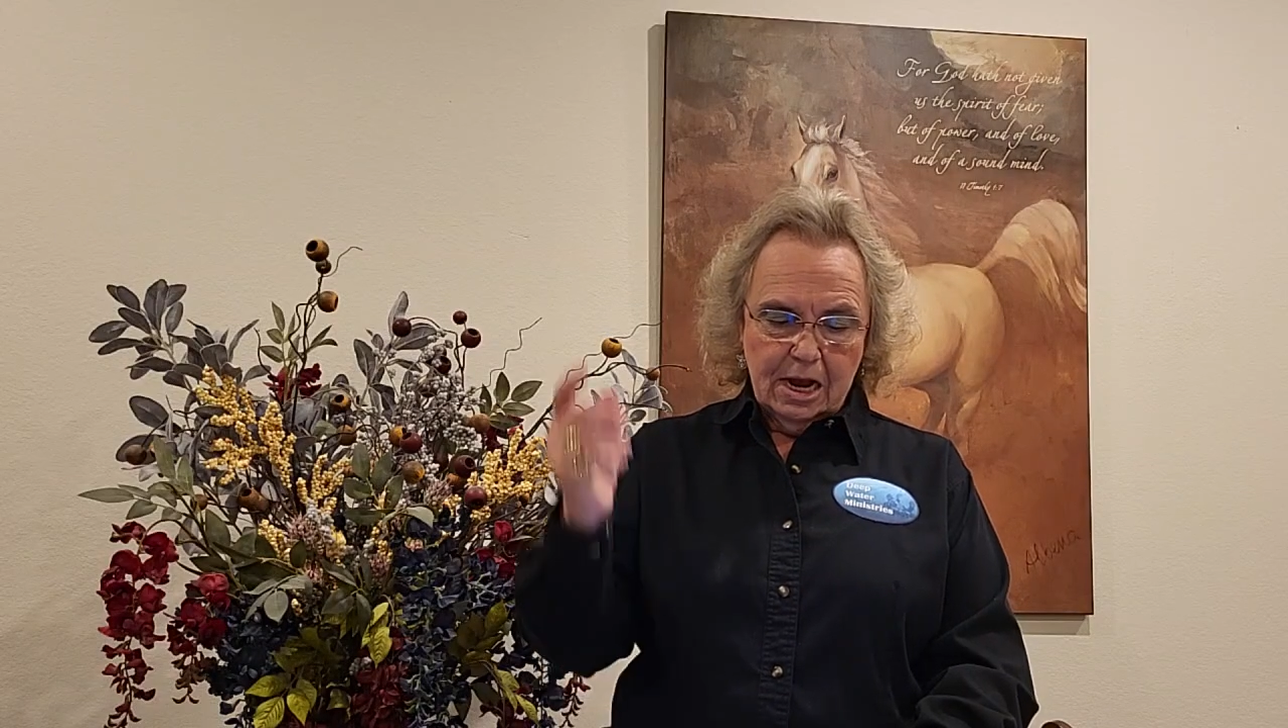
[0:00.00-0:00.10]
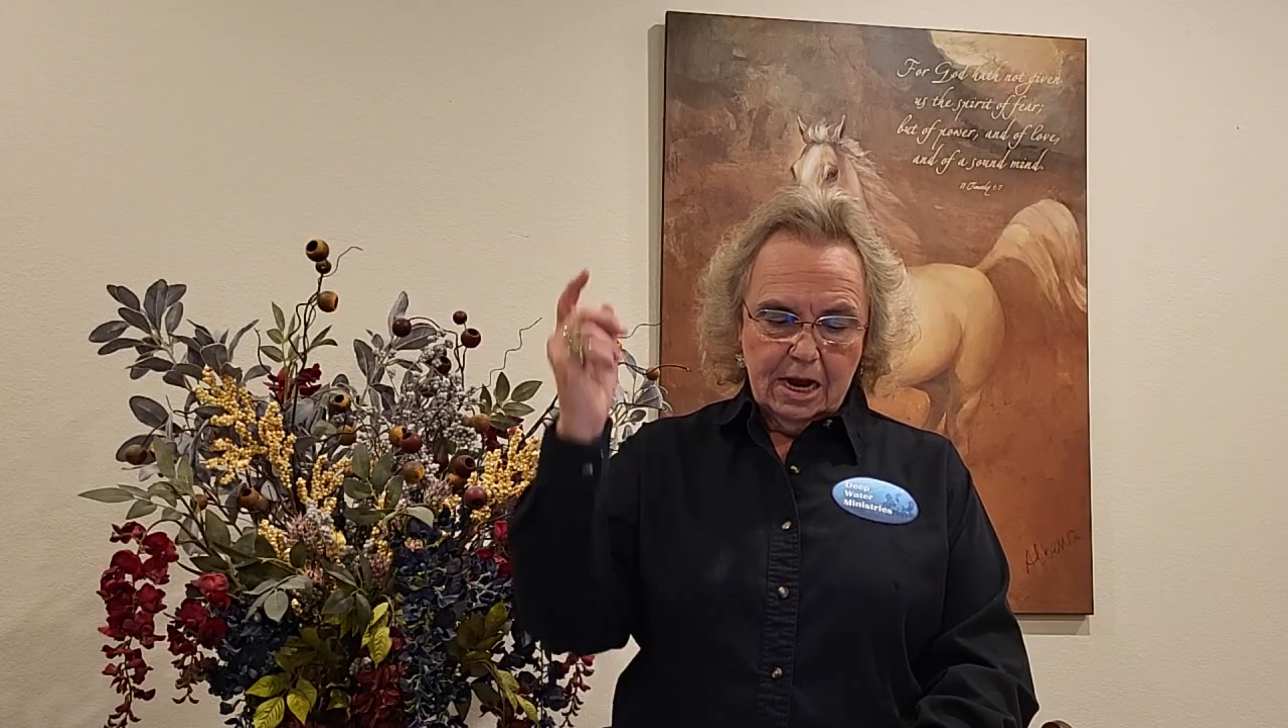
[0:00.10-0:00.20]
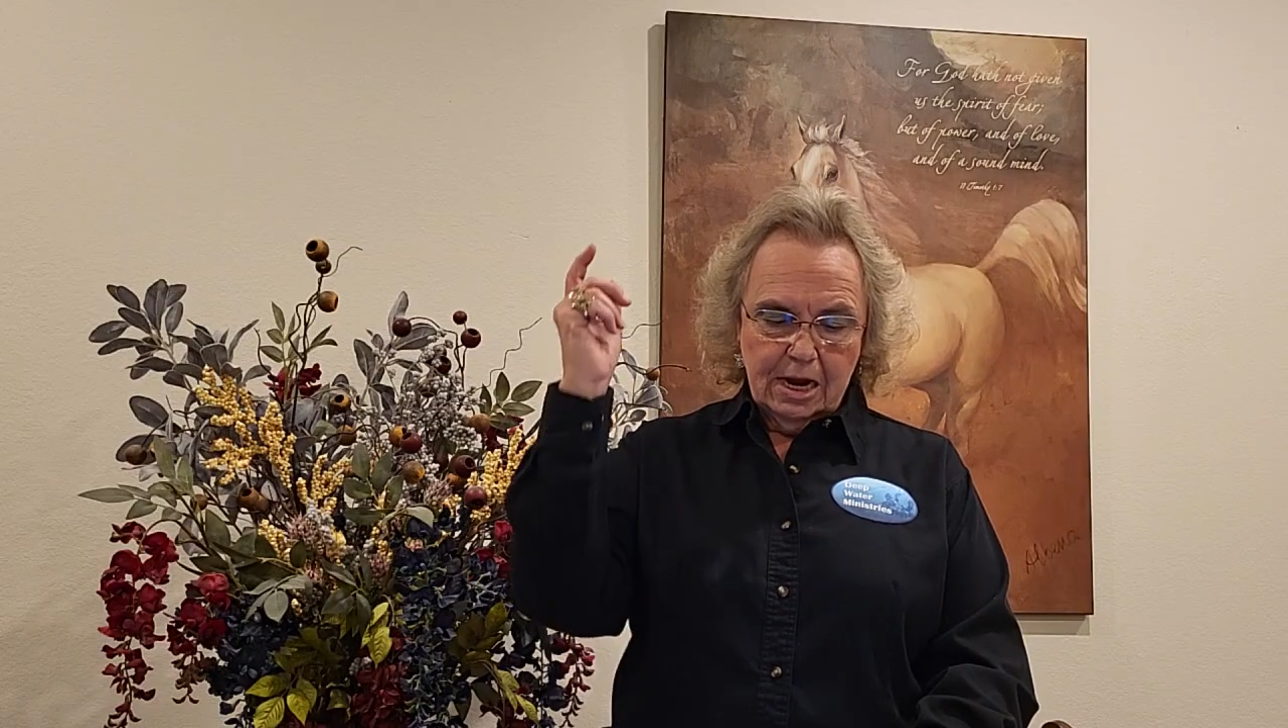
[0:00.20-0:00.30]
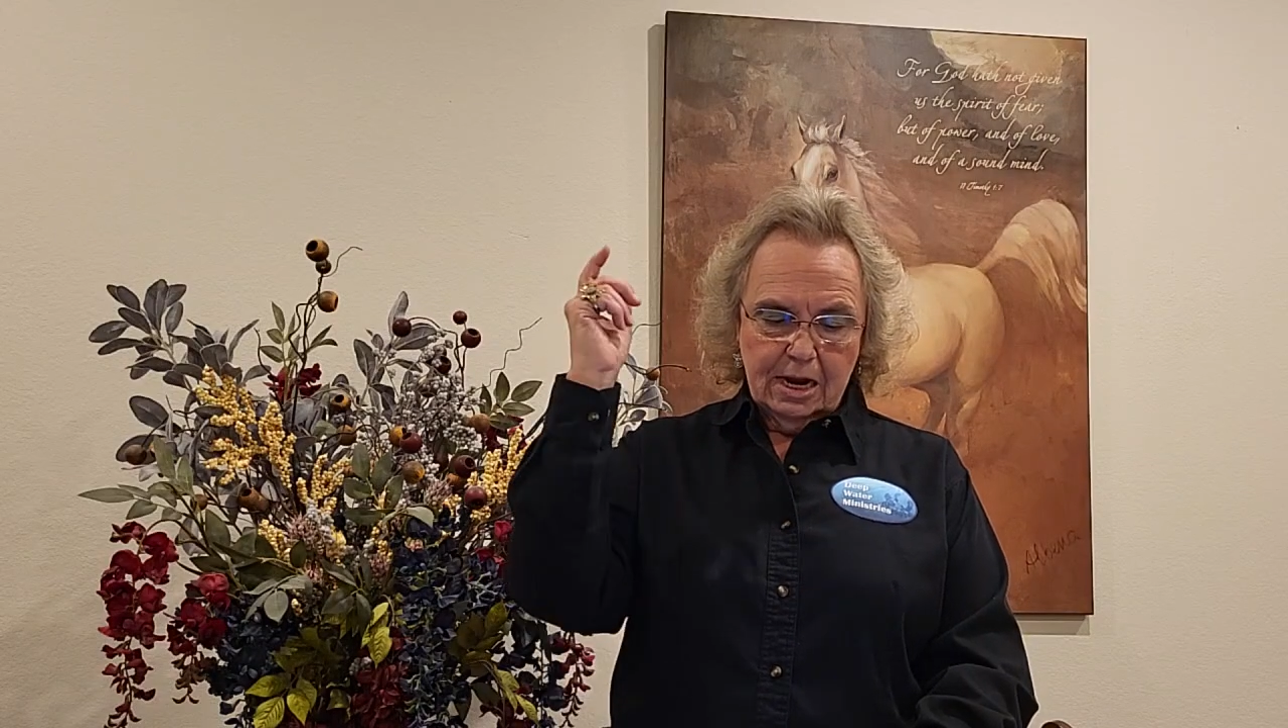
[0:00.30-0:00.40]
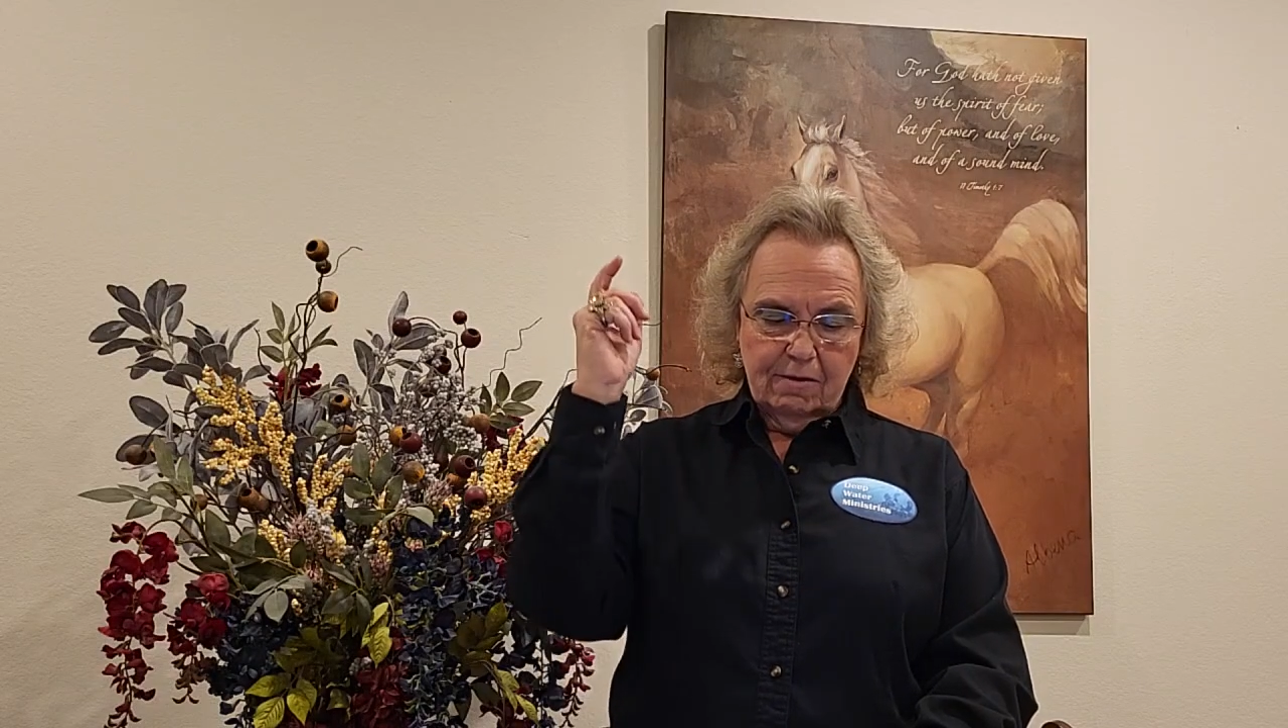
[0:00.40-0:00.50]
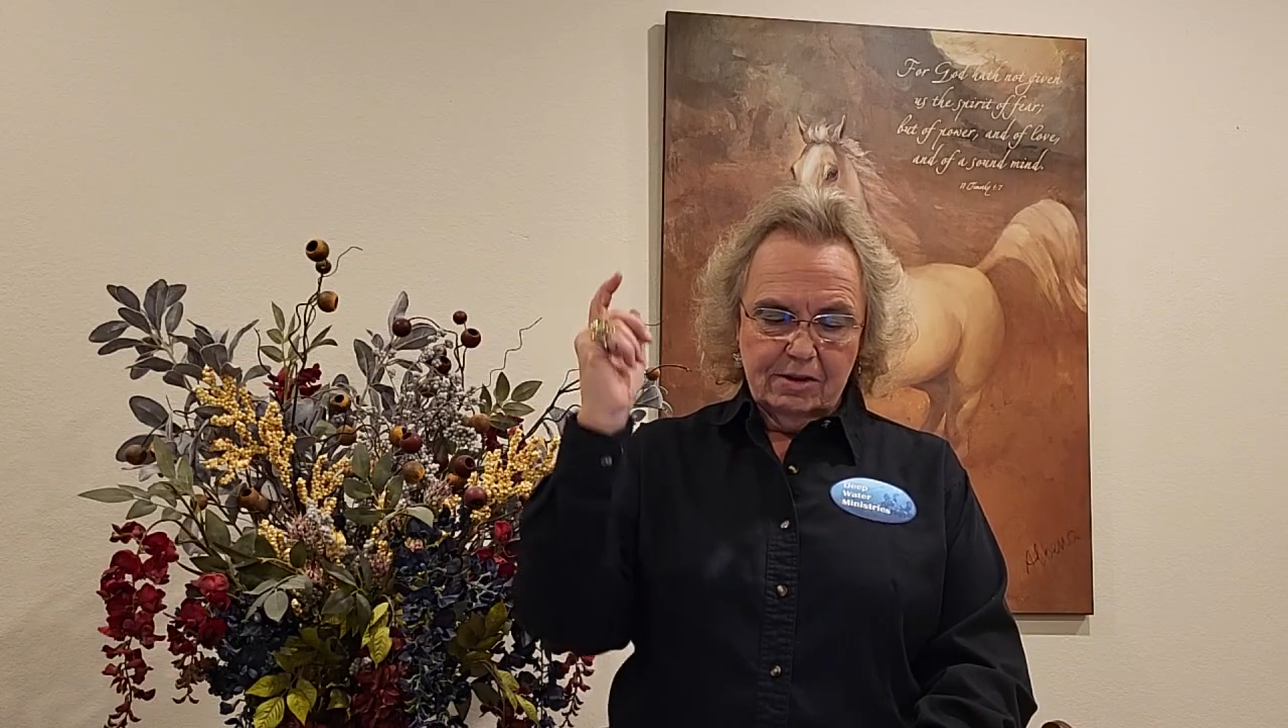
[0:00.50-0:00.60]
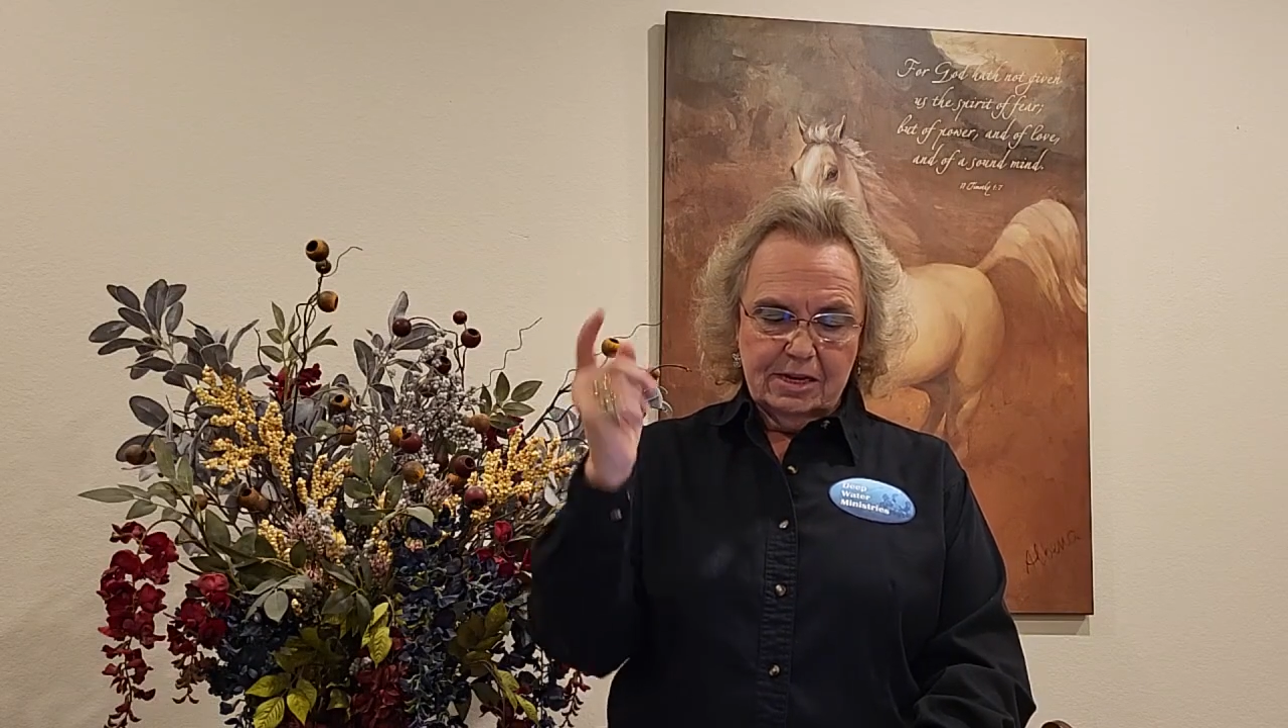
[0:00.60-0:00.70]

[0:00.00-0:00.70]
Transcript: I'll have a